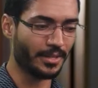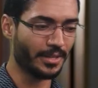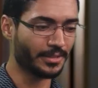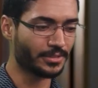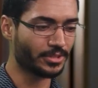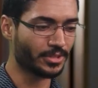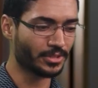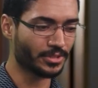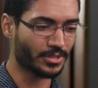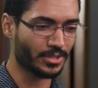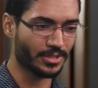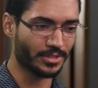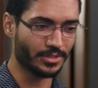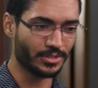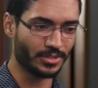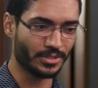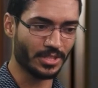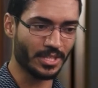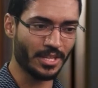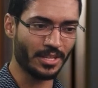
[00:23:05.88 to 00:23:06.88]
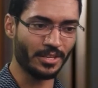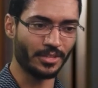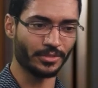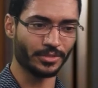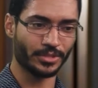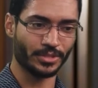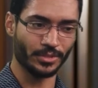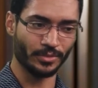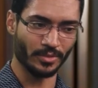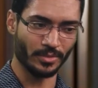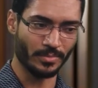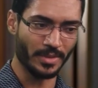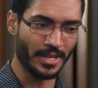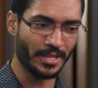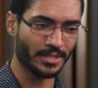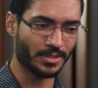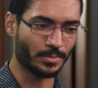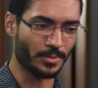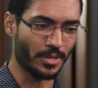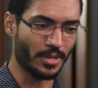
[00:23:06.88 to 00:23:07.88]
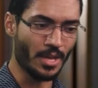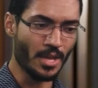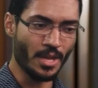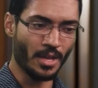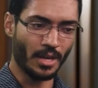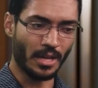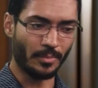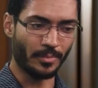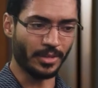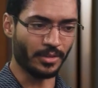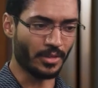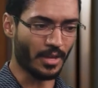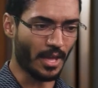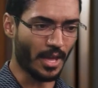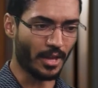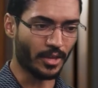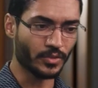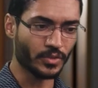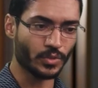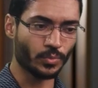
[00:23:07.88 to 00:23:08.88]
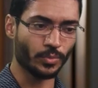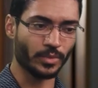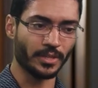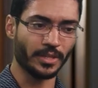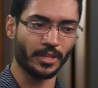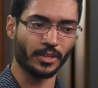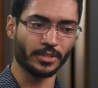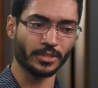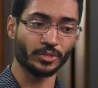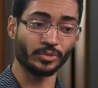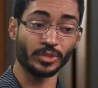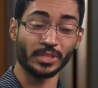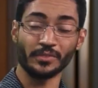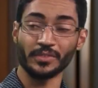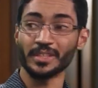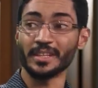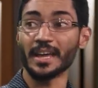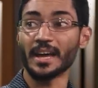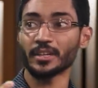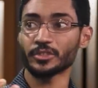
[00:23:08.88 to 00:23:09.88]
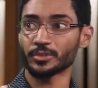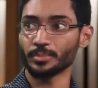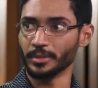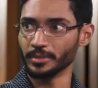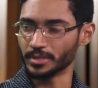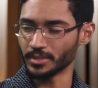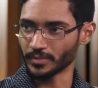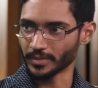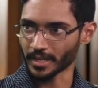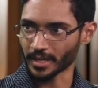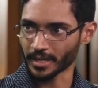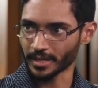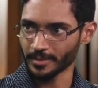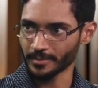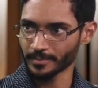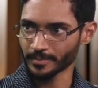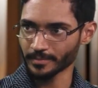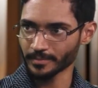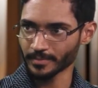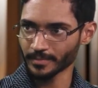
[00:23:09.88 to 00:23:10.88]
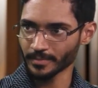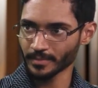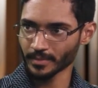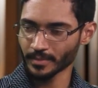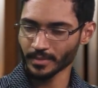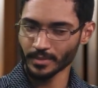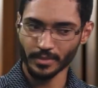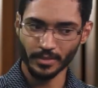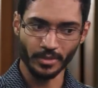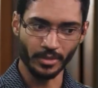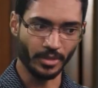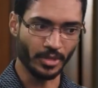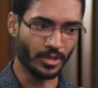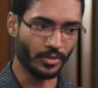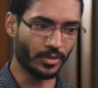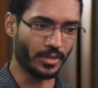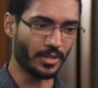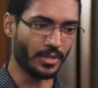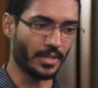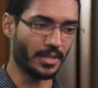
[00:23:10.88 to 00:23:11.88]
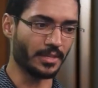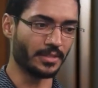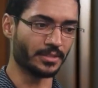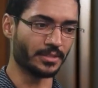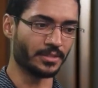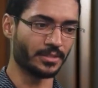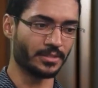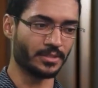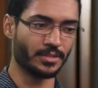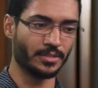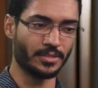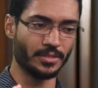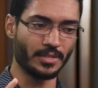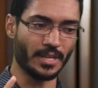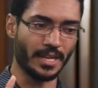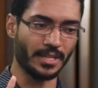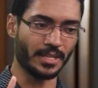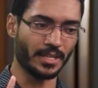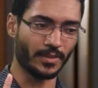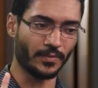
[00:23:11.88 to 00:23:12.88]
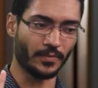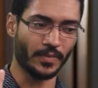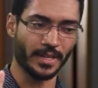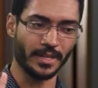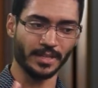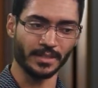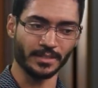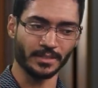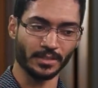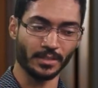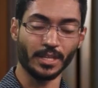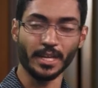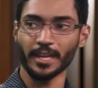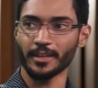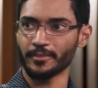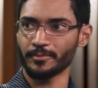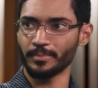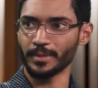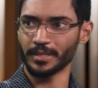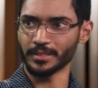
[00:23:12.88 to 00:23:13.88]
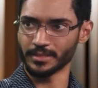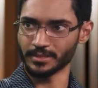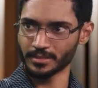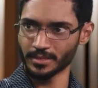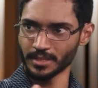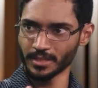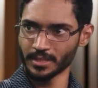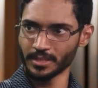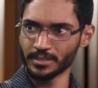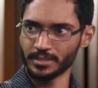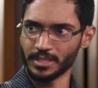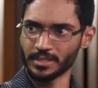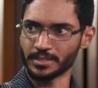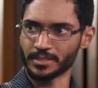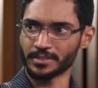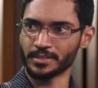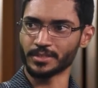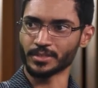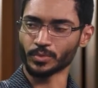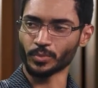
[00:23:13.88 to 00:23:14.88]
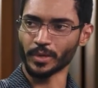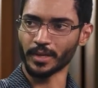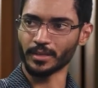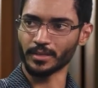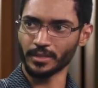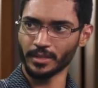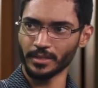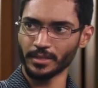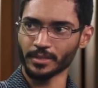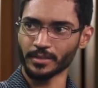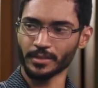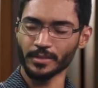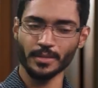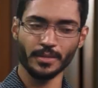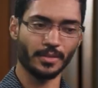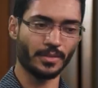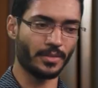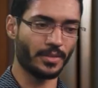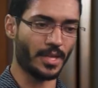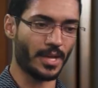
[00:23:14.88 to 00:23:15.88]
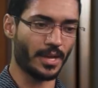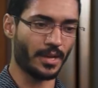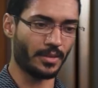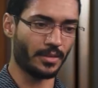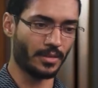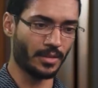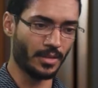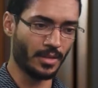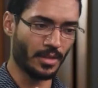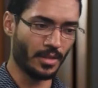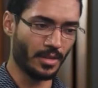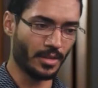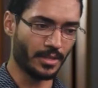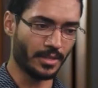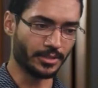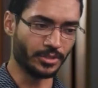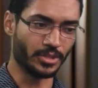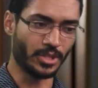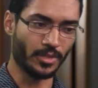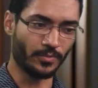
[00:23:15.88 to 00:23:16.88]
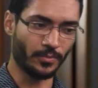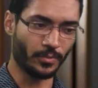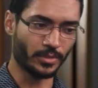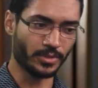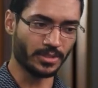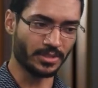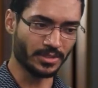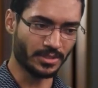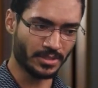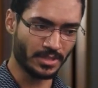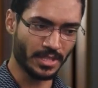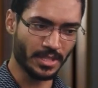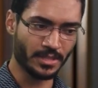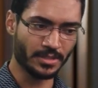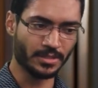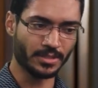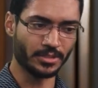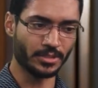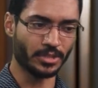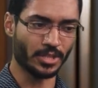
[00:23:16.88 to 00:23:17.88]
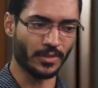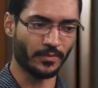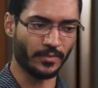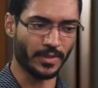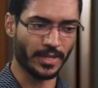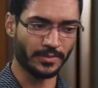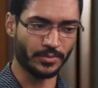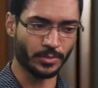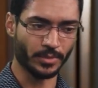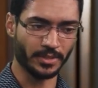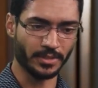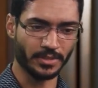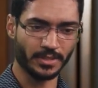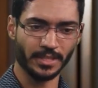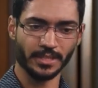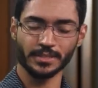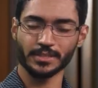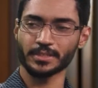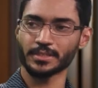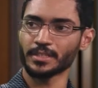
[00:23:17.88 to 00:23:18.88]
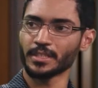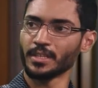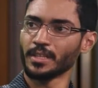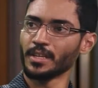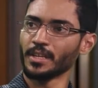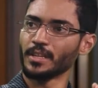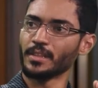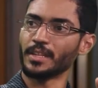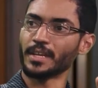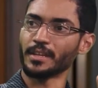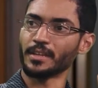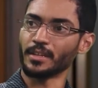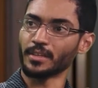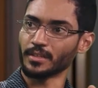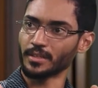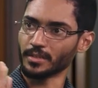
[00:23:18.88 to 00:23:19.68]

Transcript: it just continues yeah. to amaze me. I mean, elsewhere, he also is given the attributes of God. Mm-hmm. You know, he, he, is identified as life because Jesus is quite clear that uh, in John 14, 6 and John 5, 26, that